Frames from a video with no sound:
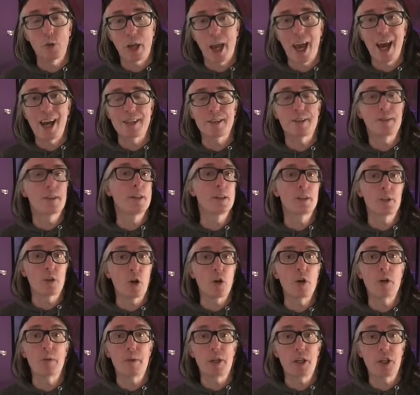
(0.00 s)
gas that is
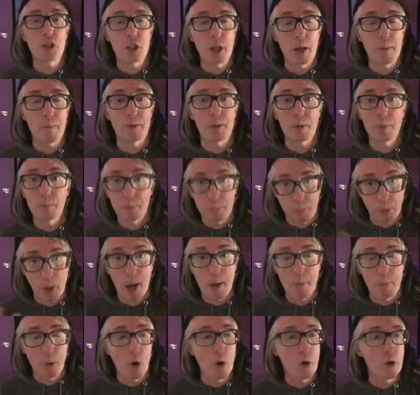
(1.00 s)
going to be shipped
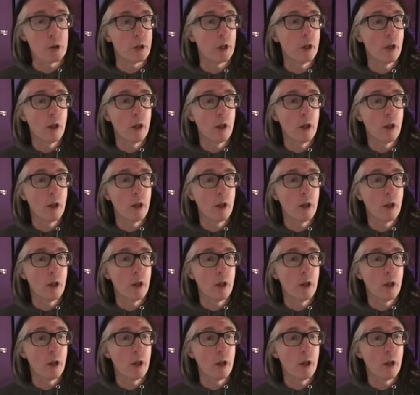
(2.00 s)
by boat,